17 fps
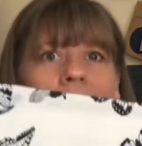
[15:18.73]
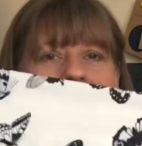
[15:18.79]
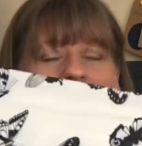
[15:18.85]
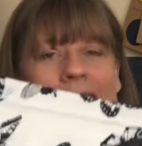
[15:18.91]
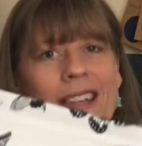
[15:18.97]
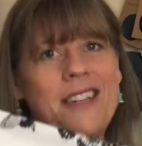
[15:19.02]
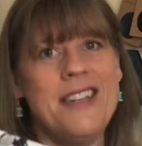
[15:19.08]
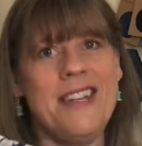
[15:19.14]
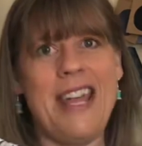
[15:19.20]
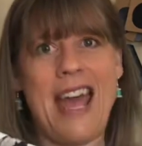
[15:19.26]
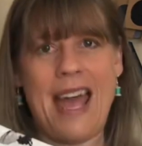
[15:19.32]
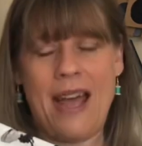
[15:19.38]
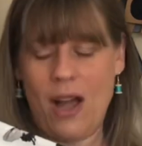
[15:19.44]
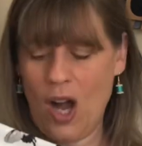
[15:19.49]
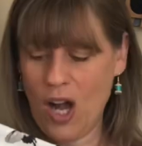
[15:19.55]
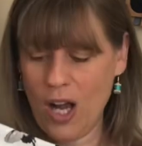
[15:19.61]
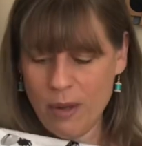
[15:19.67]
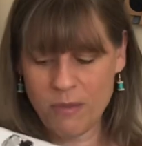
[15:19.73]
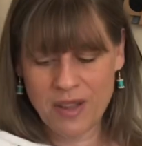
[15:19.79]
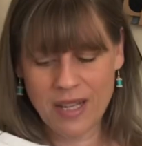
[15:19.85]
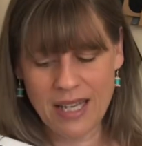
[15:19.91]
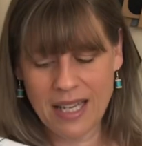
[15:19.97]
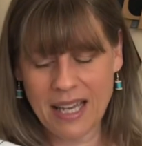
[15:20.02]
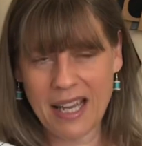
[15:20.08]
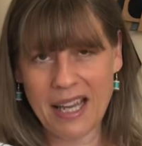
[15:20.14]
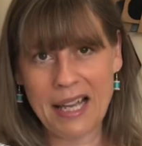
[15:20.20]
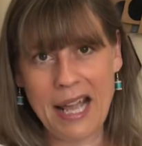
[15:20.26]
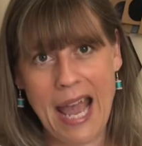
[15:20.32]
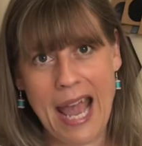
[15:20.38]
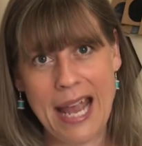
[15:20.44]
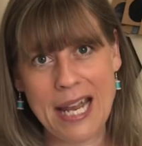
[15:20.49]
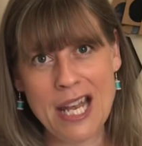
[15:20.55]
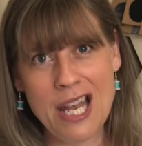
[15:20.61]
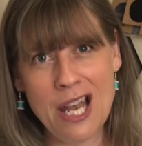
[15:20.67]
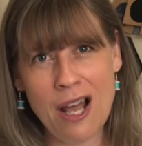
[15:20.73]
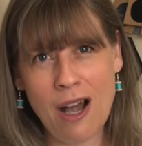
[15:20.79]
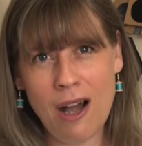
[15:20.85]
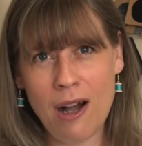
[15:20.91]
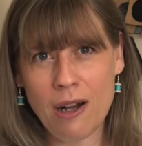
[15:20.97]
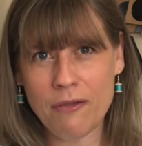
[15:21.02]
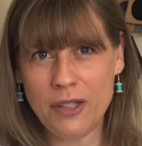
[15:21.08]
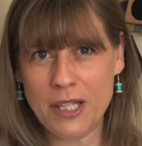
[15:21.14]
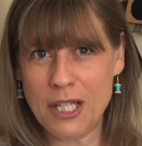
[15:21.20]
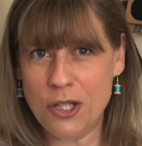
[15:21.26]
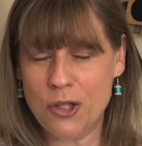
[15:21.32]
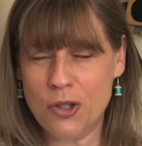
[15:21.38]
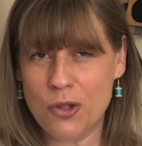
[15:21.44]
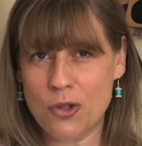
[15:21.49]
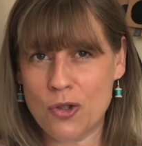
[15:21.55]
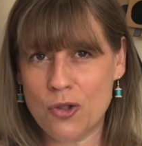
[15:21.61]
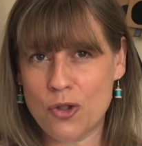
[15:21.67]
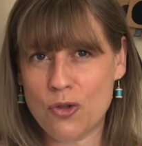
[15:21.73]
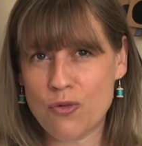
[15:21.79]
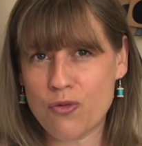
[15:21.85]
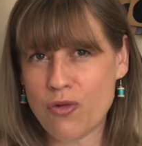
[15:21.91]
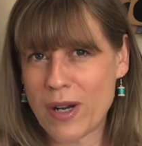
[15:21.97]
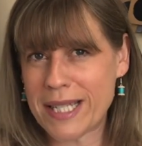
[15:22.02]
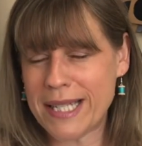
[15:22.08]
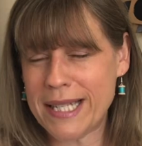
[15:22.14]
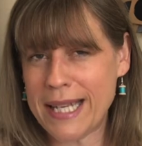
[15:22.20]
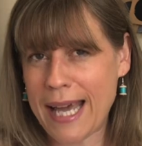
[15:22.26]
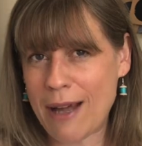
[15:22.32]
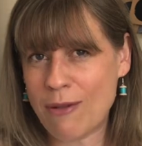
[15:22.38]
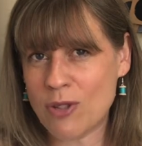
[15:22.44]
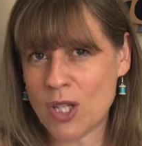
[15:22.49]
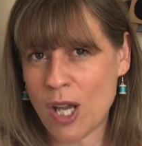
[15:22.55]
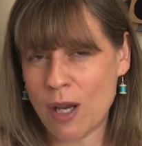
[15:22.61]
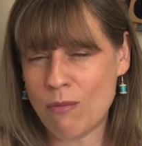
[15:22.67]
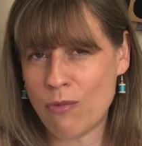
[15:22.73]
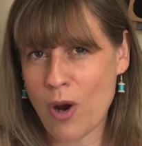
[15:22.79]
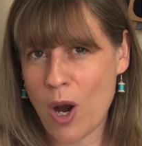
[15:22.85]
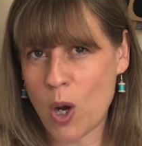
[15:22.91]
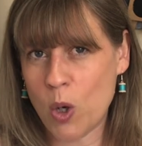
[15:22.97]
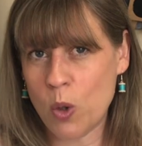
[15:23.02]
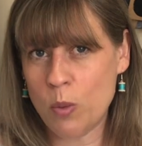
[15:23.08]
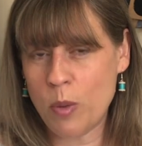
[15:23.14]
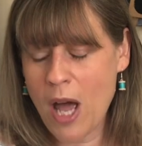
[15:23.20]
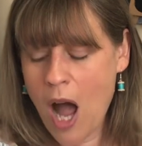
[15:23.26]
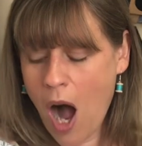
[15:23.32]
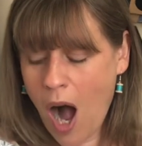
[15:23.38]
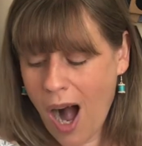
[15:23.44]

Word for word: And yeah, I'm thinking a lovely dressing gown type robe.